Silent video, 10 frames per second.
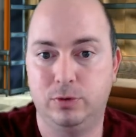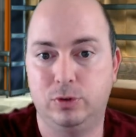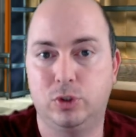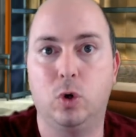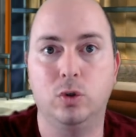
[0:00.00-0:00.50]

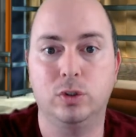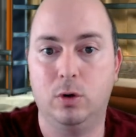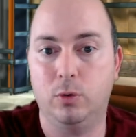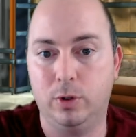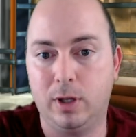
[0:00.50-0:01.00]
charts or
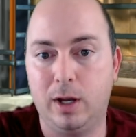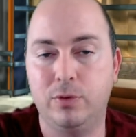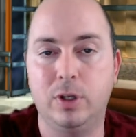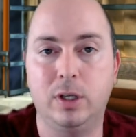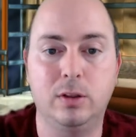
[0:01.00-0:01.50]
the live
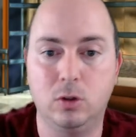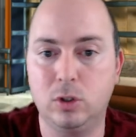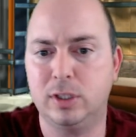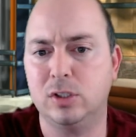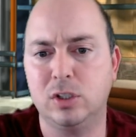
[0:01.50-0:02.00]
thing. Look at
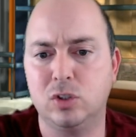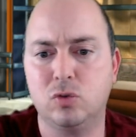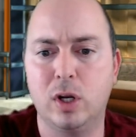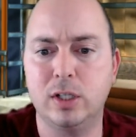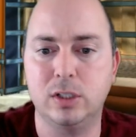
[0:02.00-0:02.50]
this. This is
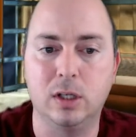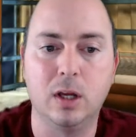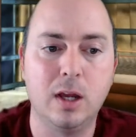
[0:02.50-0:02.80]
crazy.